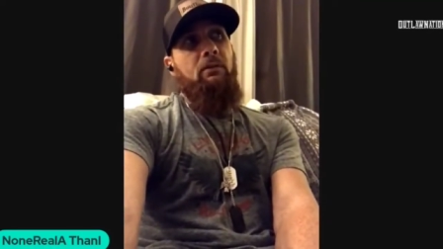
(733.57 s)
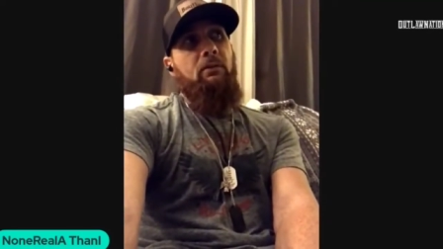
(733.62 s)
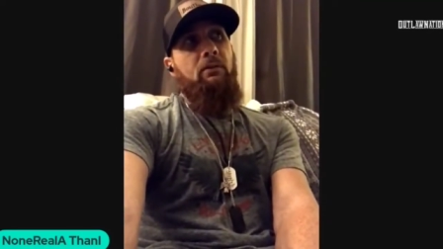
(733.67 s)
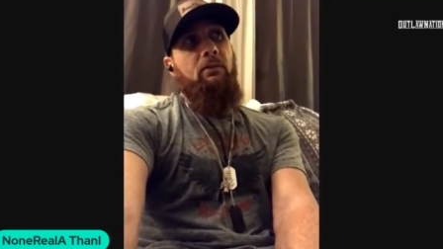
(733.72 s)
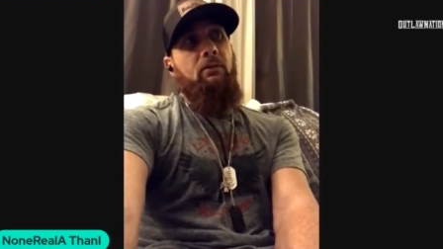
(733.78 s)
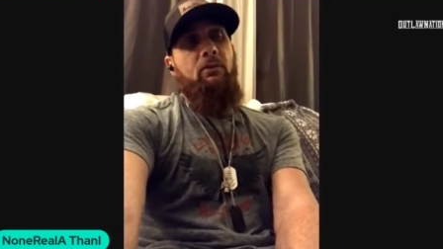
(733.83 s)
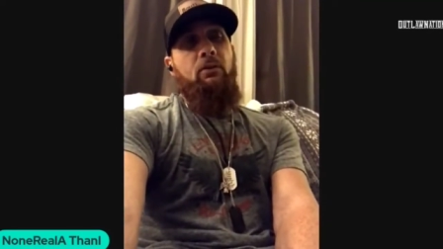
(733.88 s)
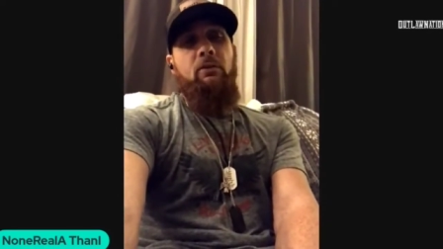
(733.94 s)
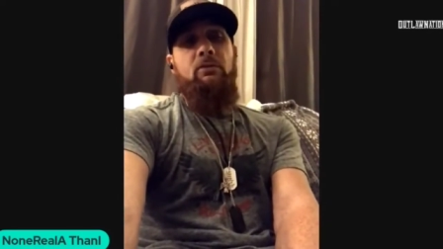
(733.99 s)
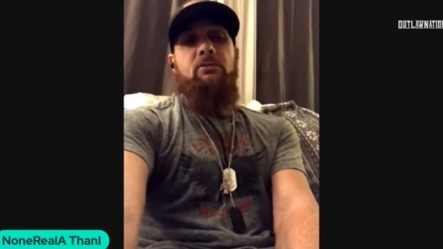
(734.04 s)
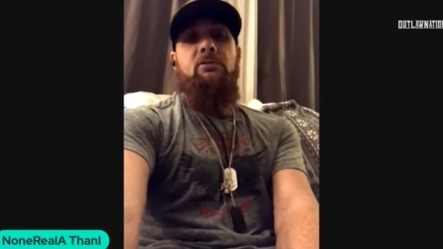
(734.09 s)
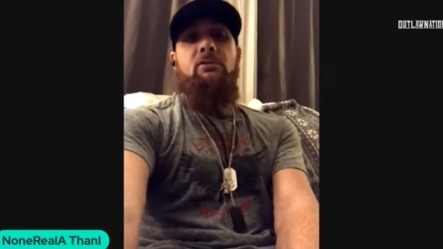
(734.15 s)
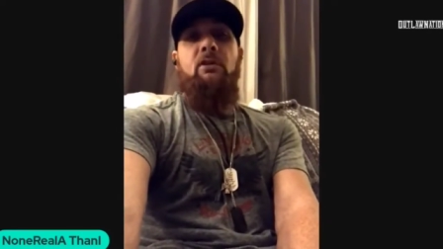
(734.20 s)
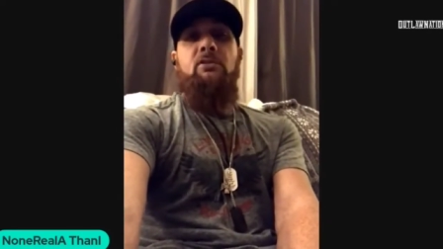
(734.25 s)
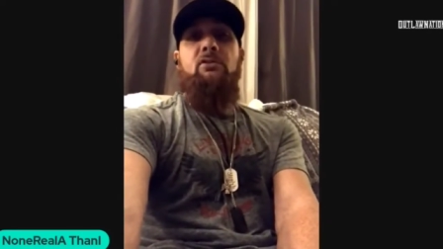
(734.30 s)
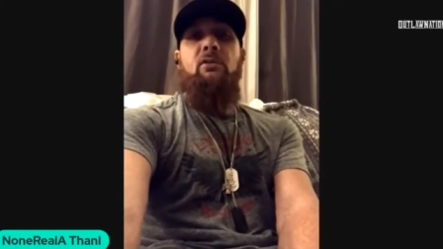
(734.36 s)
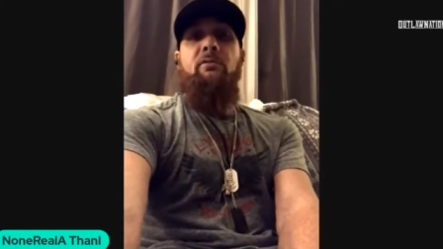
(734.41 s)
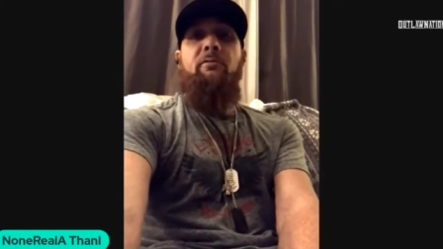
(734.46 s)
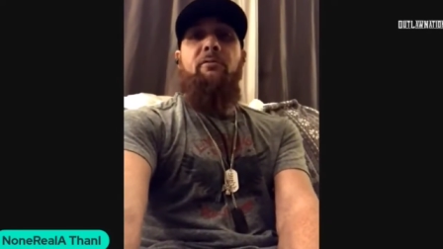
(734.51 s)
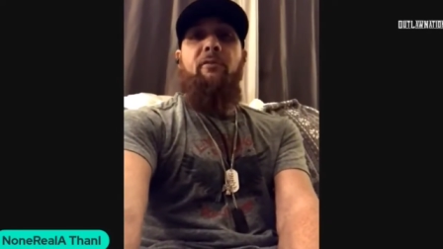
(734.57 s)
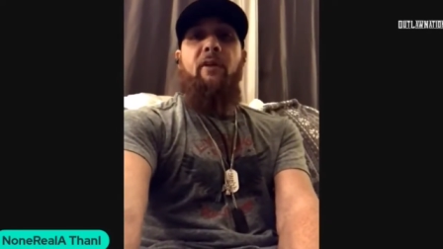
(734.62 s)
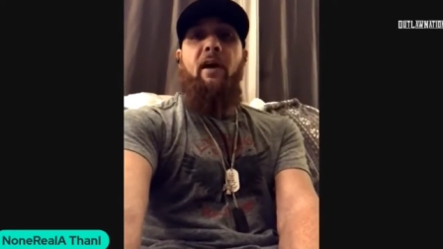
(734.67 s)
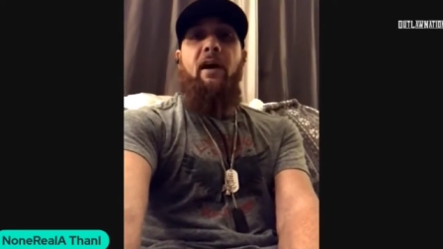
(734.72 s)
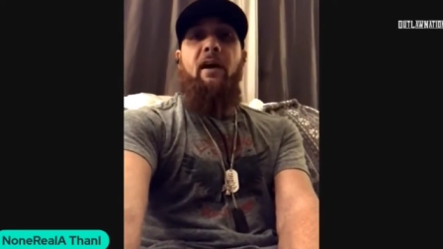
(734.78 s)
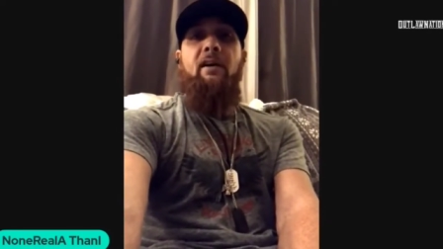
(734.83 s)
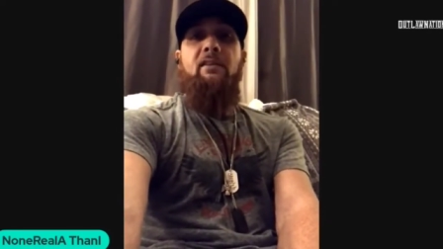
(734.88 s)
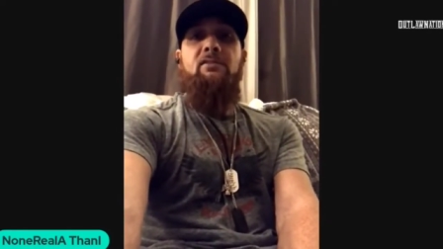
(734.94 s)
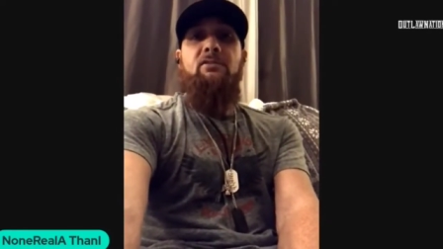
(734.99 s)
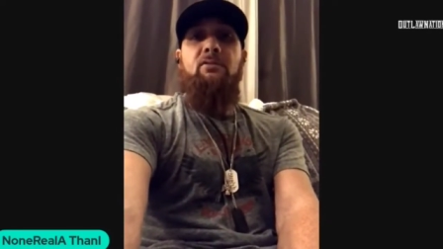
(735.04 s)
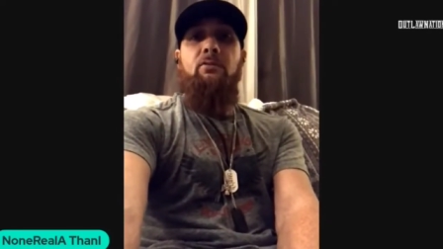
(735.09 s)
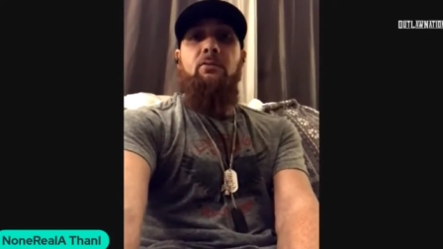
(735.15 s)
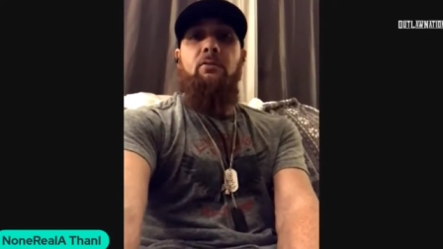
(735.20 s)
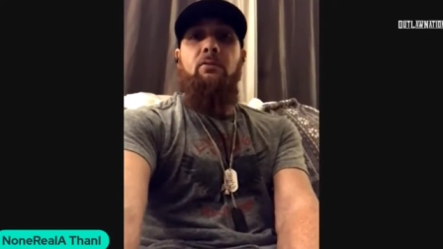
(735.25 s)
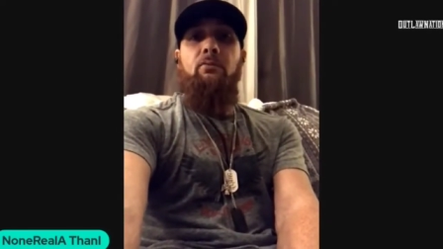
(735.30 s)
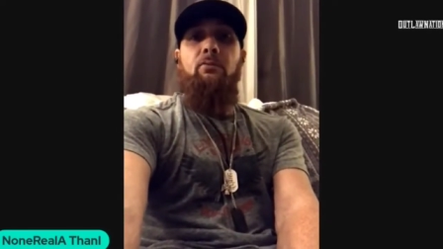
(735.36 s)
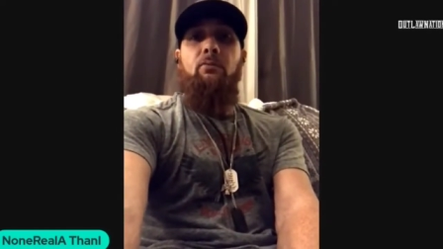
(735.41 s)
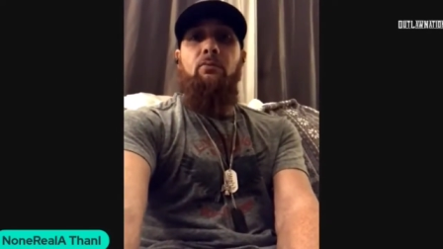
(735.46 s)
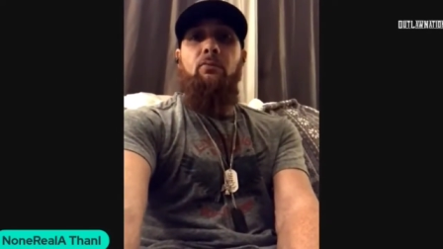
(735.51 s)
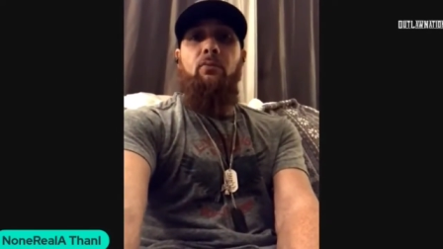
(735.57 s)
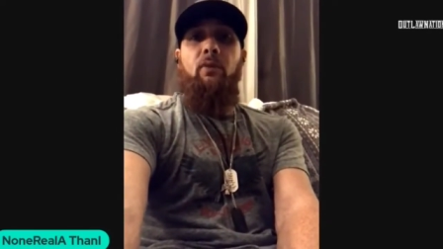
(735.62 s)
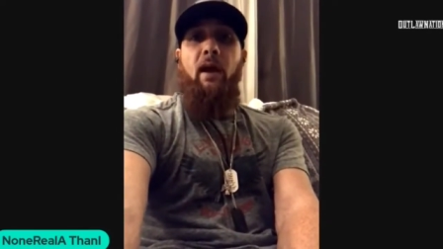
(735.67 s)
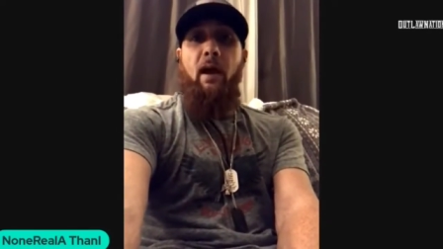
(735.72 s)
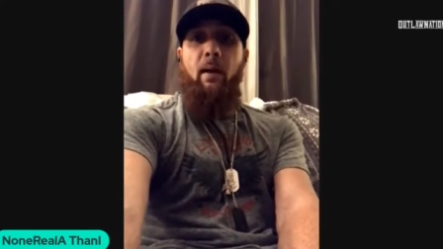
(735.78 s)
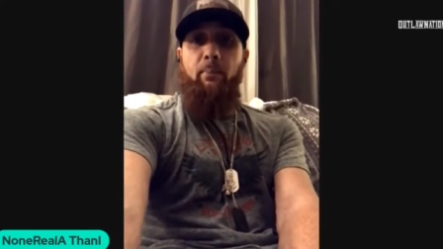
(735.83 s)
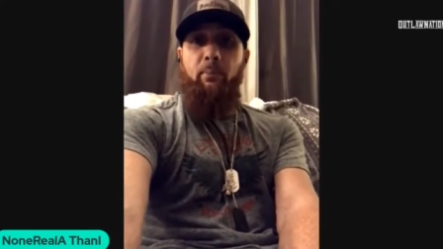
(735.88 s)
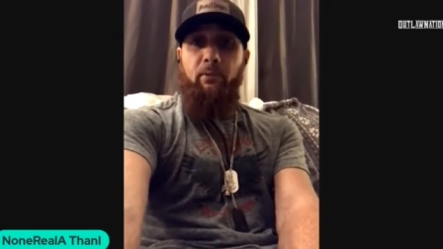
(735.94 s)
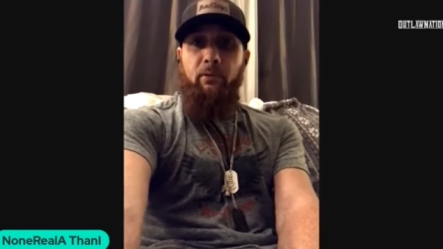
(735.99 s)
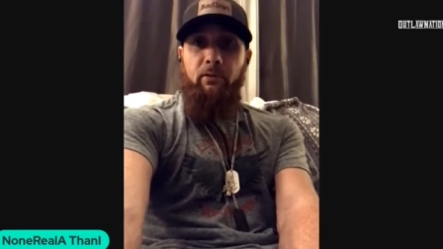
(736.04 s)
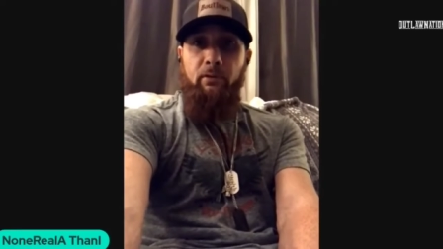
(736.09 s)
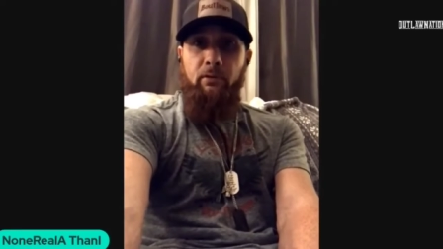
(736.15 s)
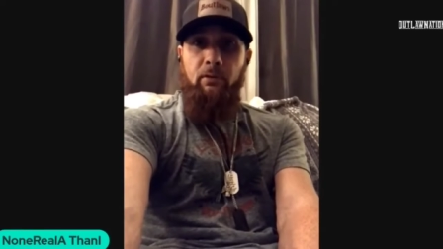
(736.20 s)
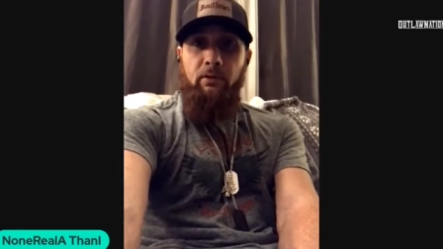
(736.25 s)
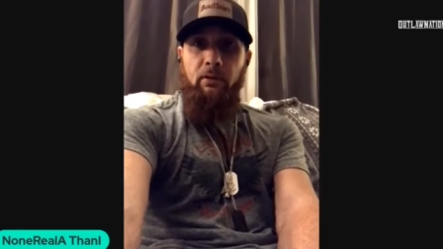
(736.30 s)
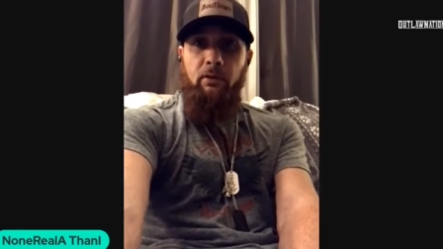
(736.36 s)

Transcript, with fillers: you're such a fast rapper